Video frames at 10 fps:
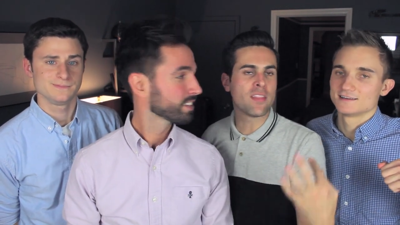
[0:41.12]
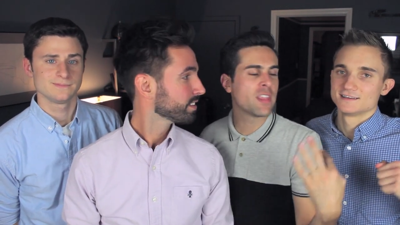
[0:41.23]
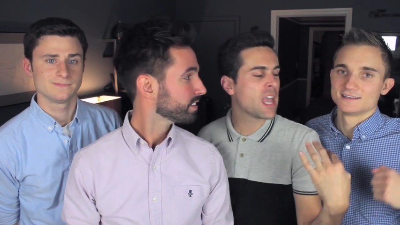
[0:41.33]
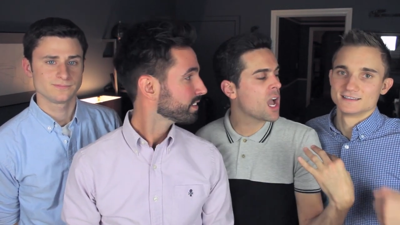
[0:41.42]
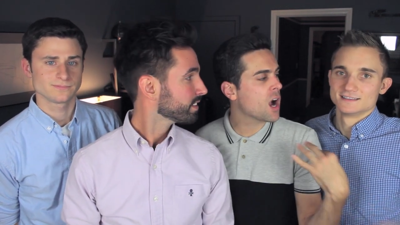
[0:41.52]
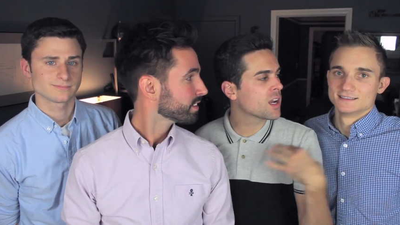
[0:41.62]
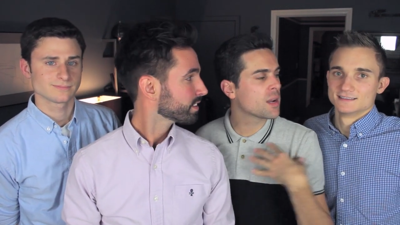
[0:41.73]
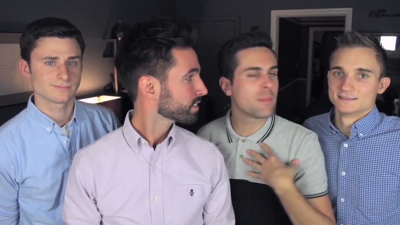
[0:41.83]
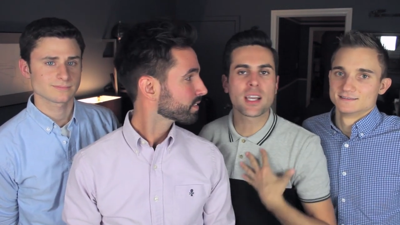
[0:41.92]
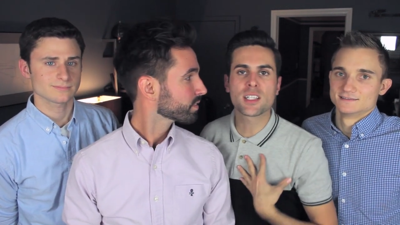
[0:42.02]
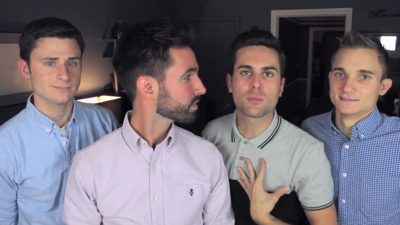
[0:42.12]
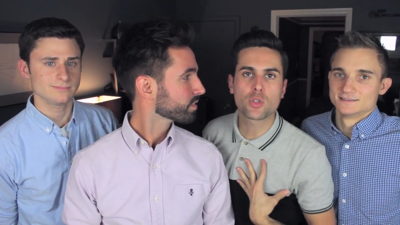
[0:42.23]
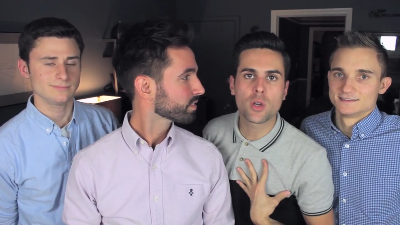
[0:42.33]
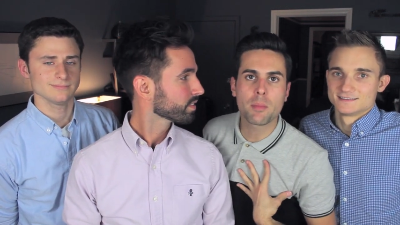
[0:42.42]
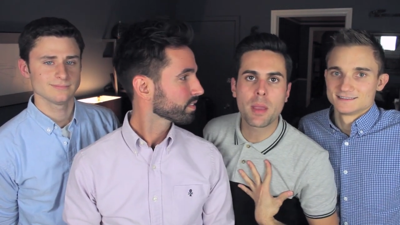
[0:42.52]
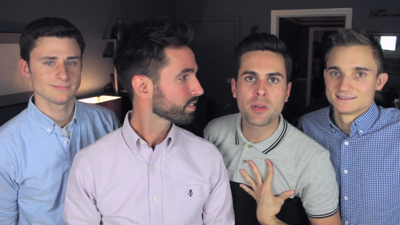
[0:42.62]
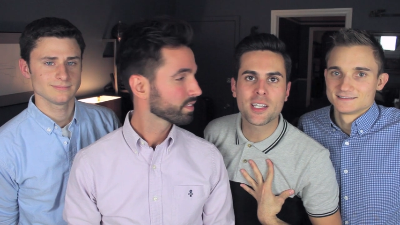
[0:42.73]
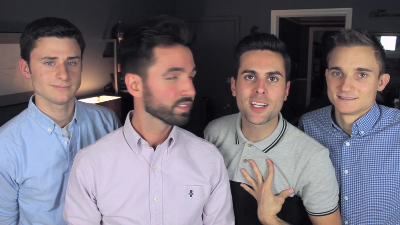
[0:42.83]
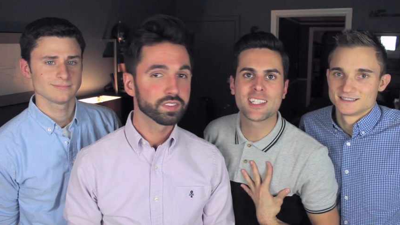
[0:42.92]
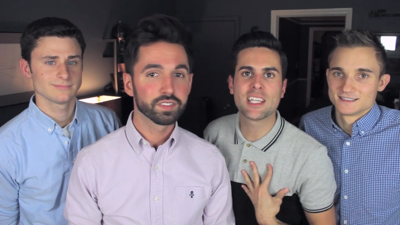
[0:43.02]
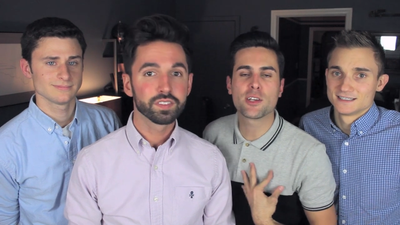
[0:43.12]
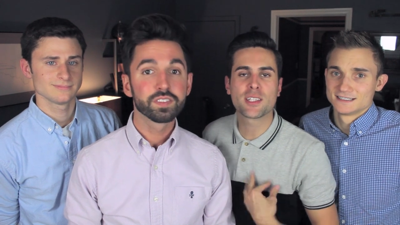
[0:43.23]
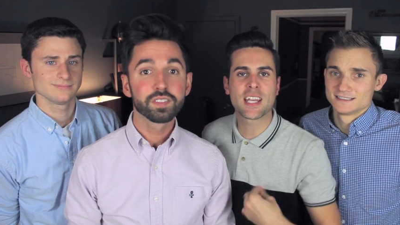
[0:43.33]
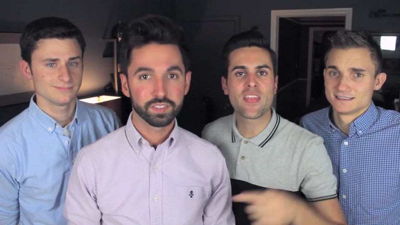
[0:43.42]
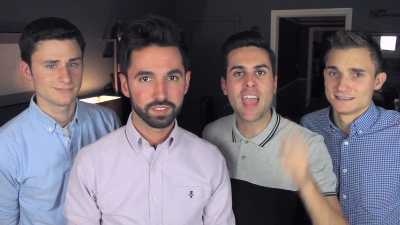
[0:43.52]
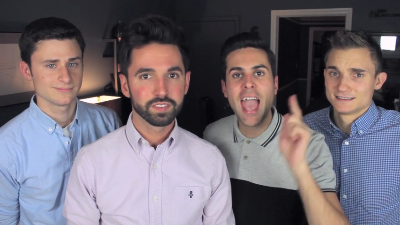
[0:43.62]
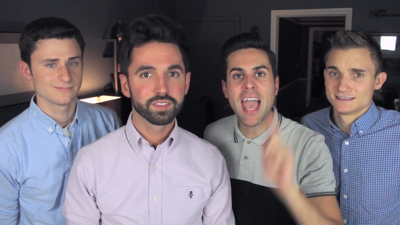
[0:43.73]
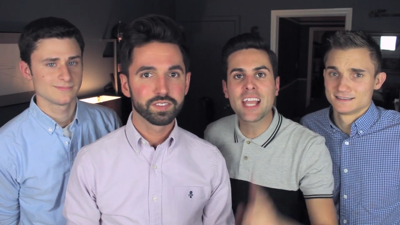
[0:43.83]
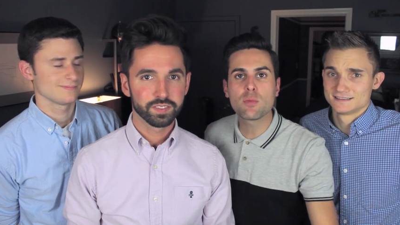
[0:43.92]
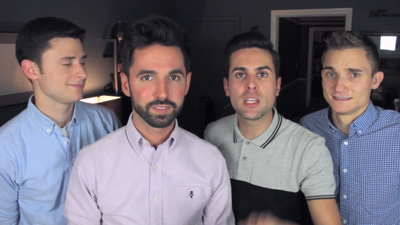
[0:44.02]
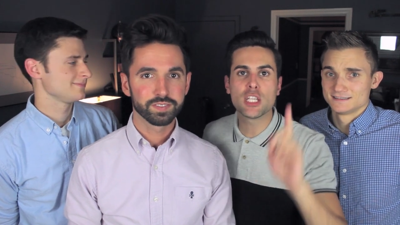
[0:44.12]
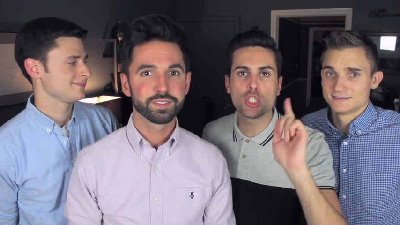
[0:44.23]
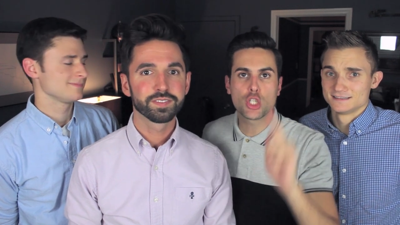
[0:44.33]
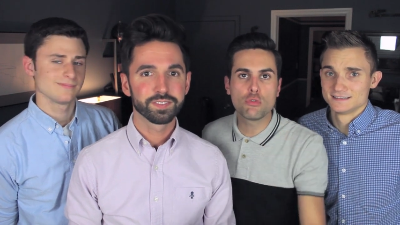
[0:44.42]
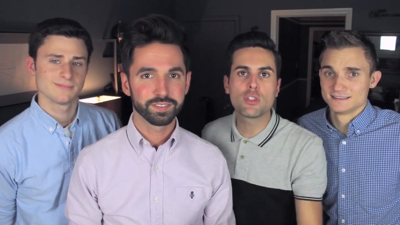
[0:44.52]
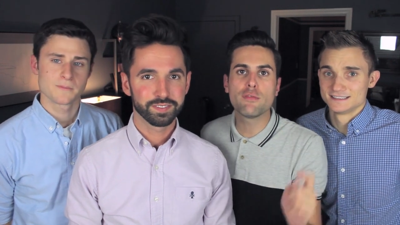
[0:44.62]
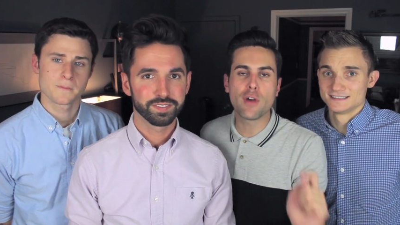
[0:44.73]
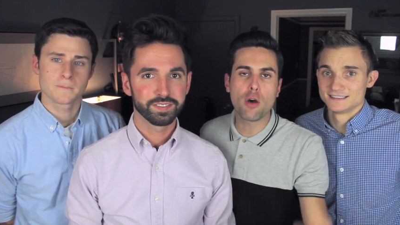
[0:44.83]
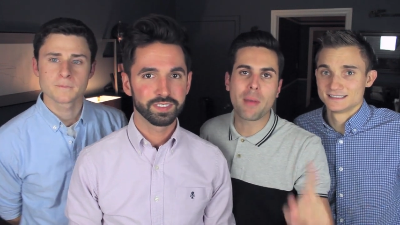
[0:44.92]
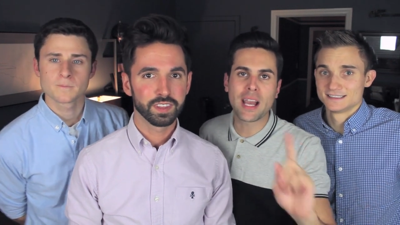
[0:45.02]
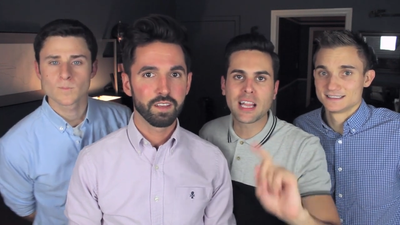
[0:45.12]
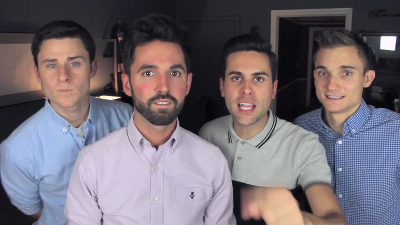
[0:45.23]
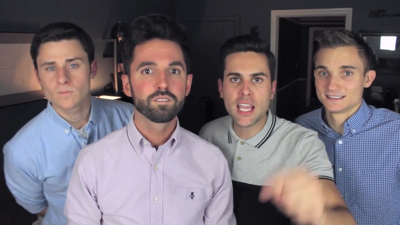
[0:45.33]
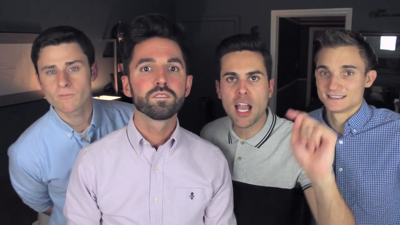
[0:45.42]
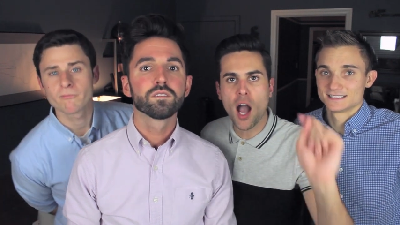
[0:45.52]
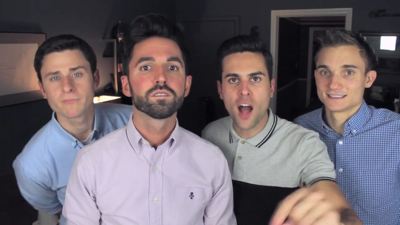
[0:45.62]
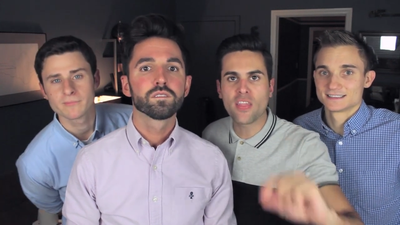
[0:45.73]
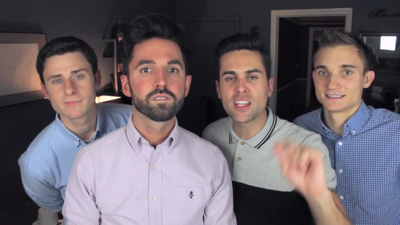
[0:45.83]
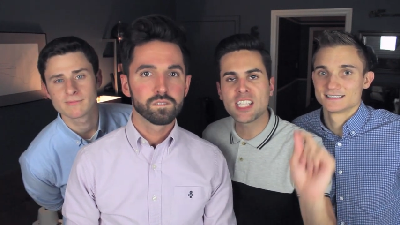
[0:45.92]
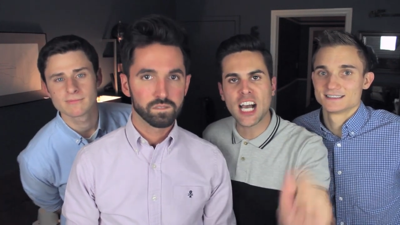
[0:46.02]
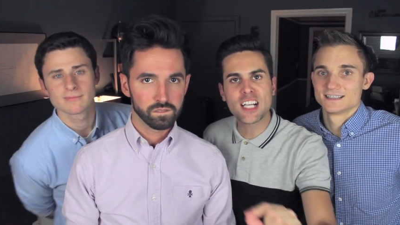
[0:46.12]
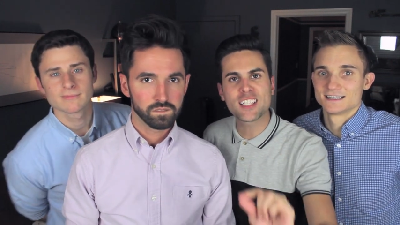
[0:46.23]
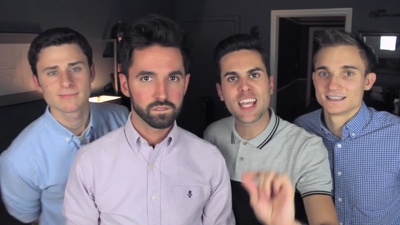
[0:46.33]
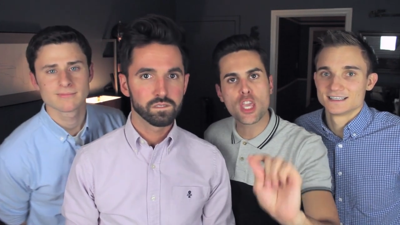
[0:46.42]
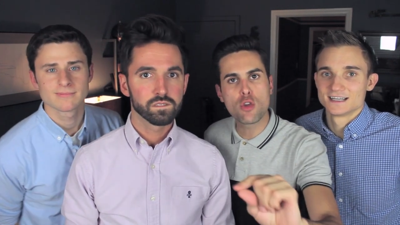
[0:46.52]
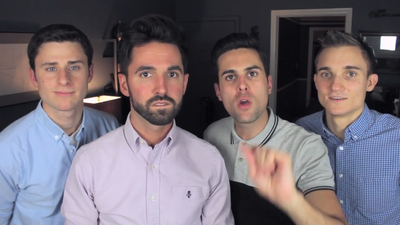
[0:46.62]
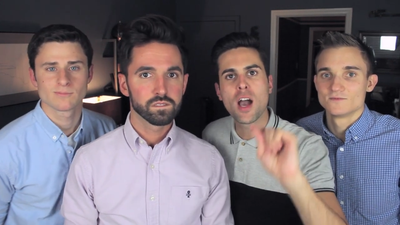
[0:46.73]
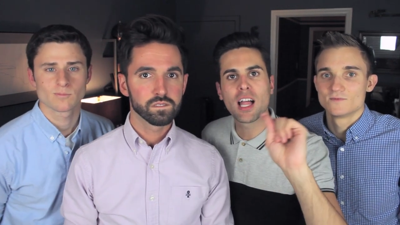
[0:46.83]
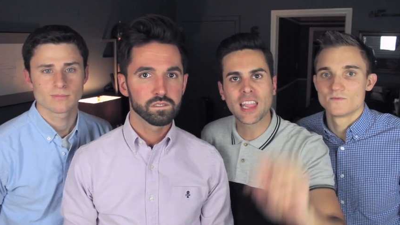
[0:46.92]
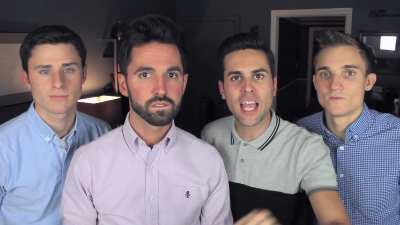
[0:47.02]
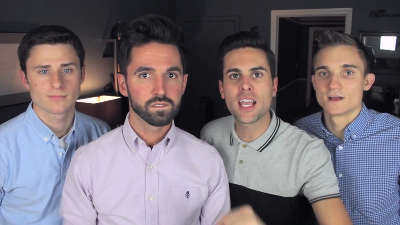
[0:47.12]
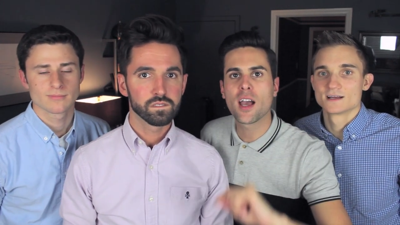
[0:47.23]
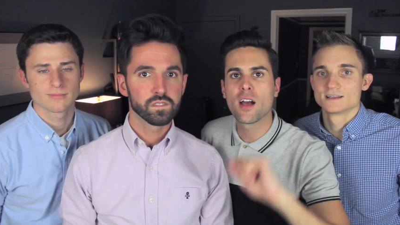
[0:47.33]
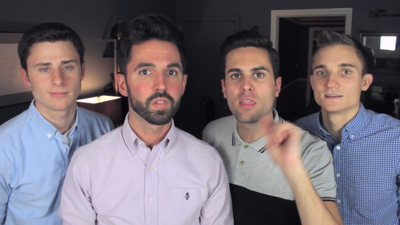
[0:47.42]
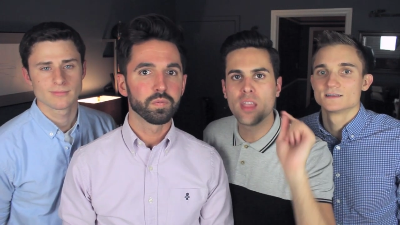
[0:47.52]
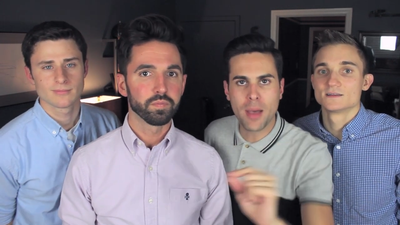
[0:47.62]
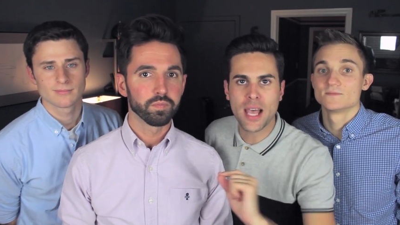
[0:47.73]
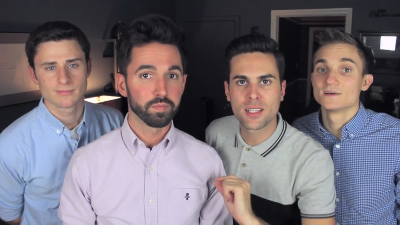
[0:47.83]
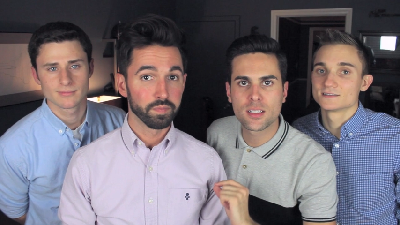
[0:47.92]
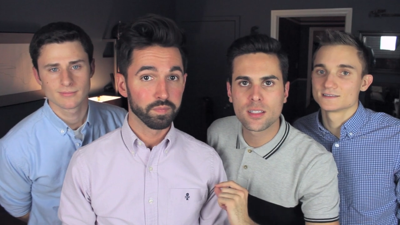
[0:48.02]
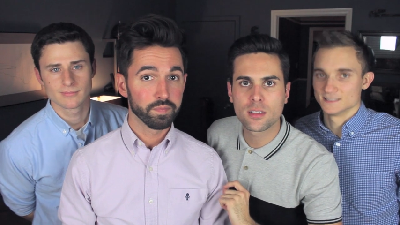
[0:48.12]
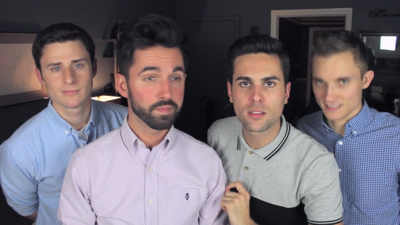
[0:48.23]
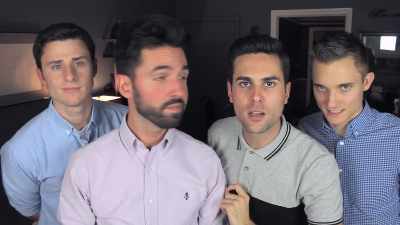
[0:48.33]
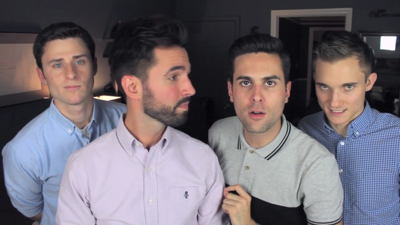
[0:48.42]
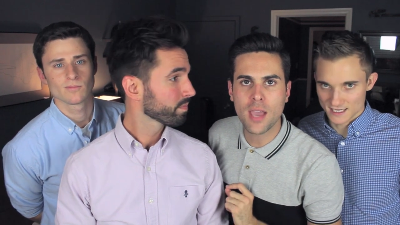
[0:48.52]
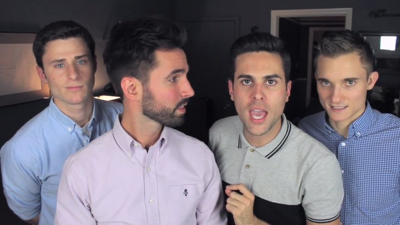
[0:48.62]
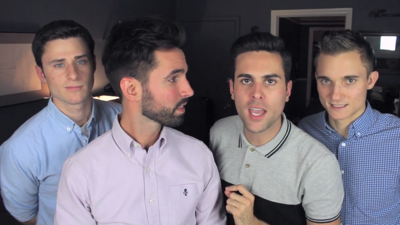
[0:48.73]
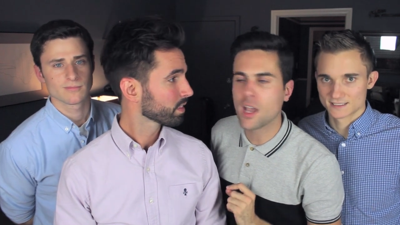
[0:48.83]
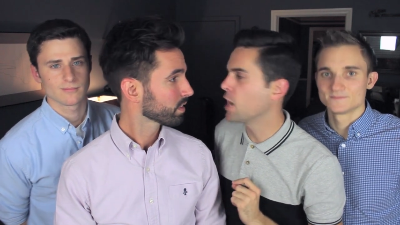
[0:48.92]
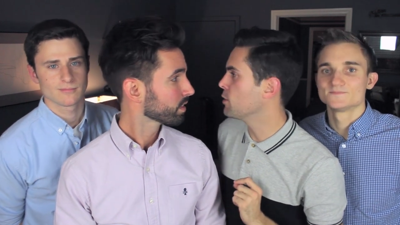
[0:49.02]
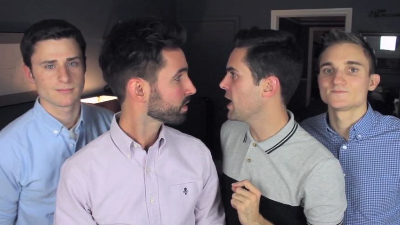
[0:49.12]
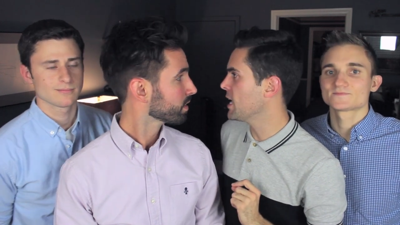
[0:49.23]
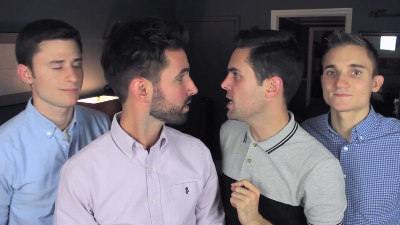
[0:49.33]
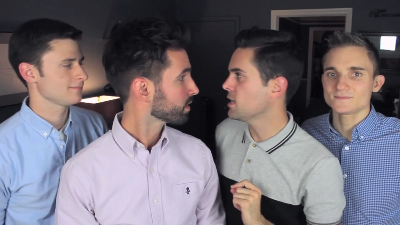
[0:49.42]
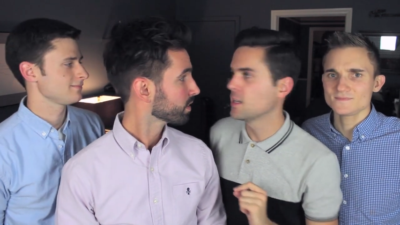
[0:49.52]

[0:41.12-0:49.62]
Speaker 1: and they are going to make us some toilet paper tuxedos. And at the end, we need you to vote by clicking on the tux that you like the best. Mm -hmm. Okay, are you ready?